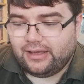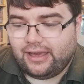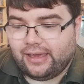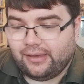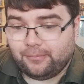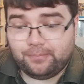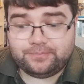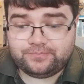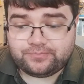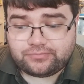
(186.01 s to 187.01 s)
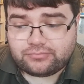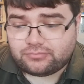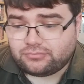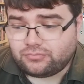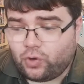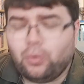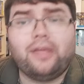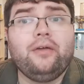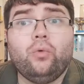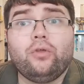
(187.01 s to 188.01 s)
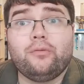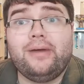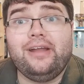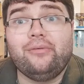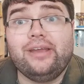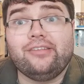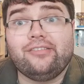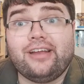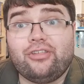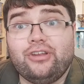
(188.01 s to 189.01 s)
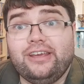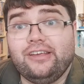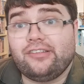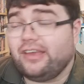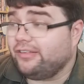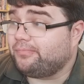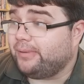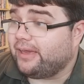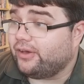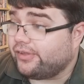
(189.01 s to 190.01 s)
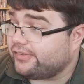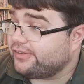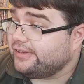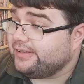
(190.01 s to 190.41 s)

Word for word: well, I think one of the main reasons actually is because